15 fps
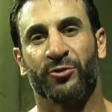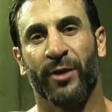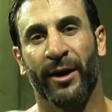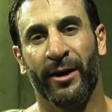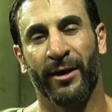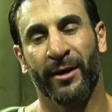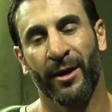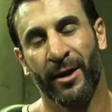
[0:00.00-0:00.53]

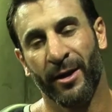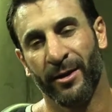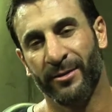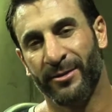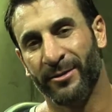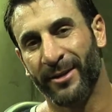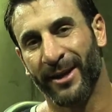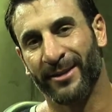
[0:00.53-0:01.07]
training.
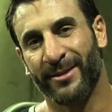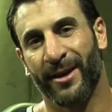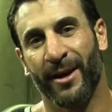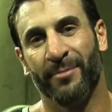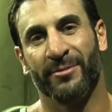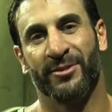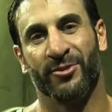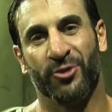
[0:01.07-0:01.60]
Until next
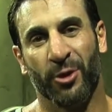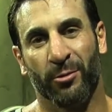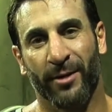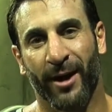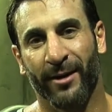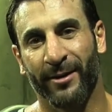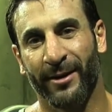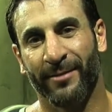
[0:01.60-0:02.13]
time, this is Joe
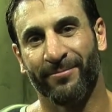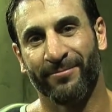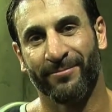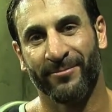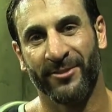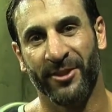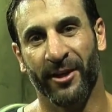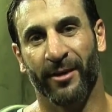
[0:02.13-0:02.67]
Donnelly. See